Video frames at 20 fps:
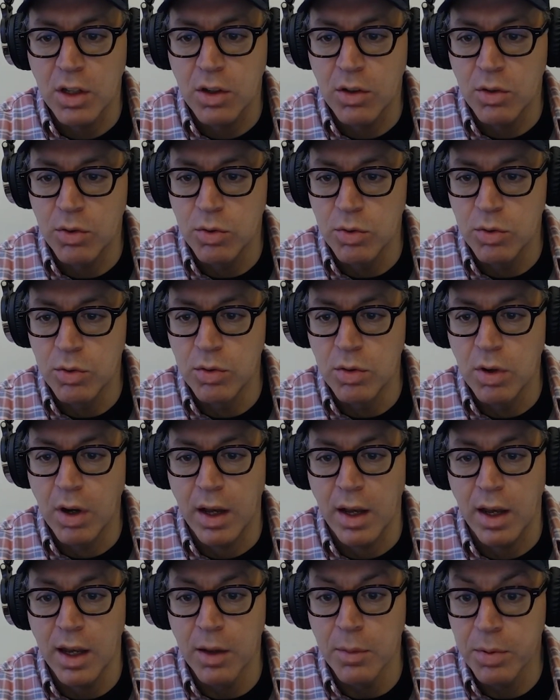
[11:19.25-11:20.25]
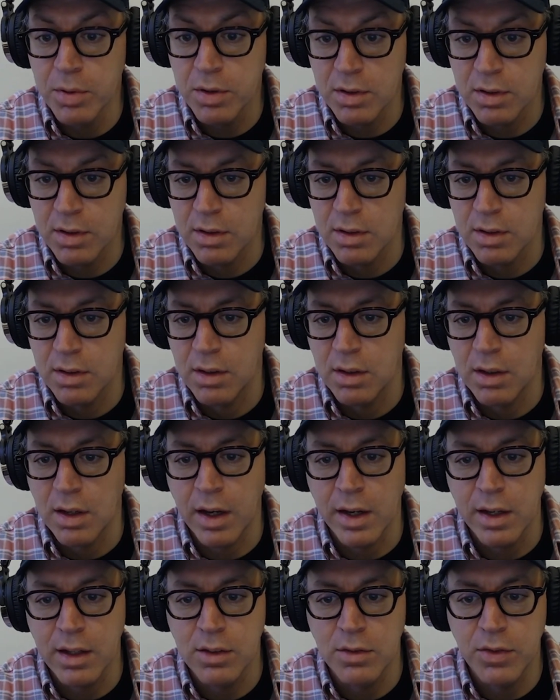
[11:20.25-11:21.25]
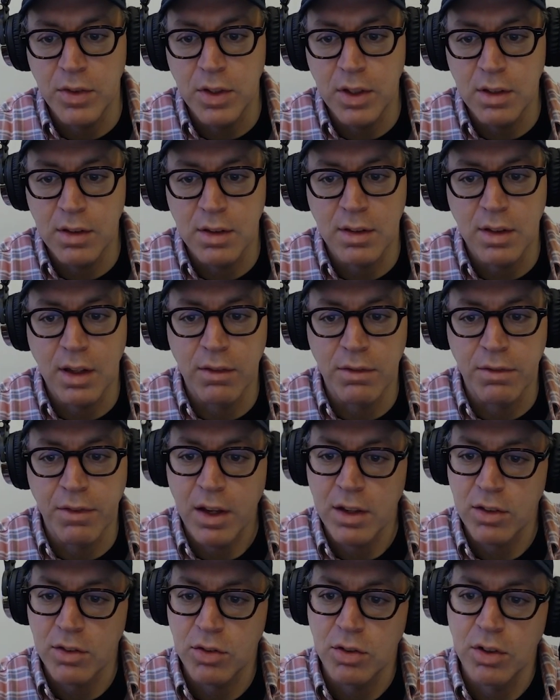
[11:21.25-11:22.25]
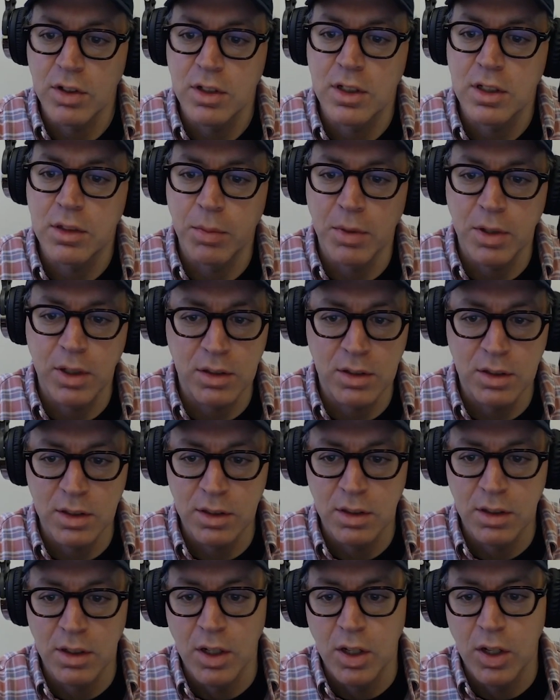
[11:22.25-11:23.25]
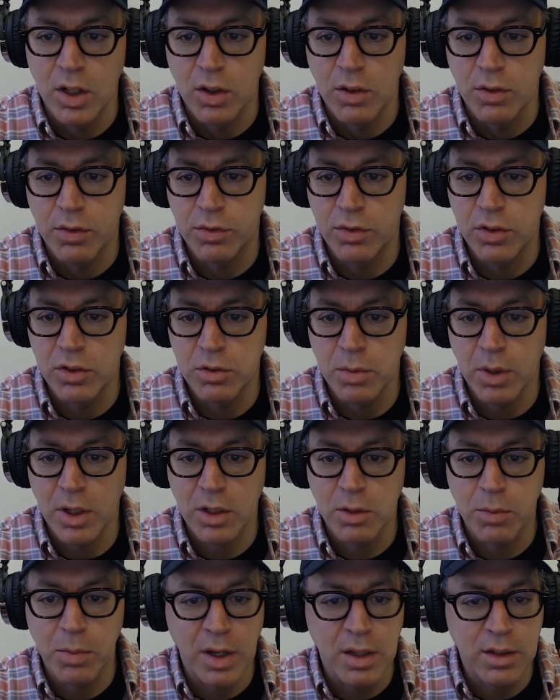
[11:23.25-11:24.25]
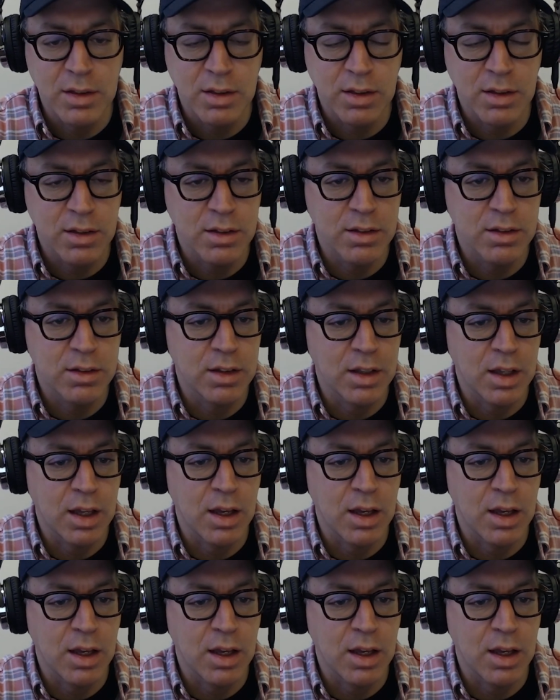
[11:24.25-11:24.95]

who helps ISVs sell faster and smarter through these marketplaces,